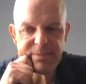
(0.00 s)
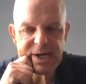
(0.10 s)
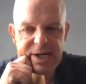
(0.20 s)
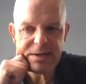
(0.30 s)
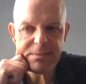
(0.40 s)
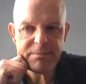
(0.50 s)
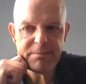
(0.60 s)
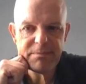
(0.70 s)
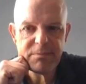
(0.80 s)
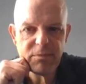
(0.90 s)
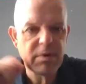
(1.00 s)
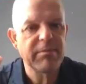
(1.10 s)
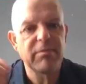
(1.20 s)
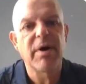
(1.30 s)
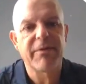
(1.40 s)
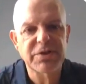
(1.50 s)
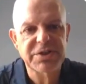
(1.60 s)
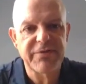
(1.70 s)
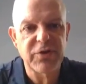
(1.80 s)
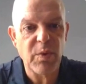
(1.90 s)
well,
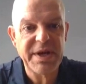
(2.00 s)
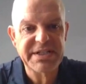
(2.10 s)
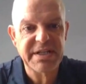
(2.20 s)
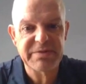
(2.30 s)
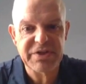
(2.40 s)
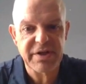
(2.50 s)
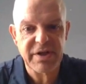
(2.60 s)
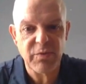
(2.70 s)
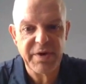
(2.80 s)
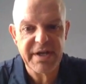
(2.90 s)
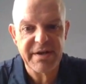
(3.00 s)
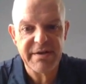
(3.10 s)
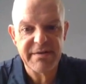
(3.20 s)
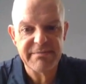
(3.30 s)
first off, the away team is only going to win,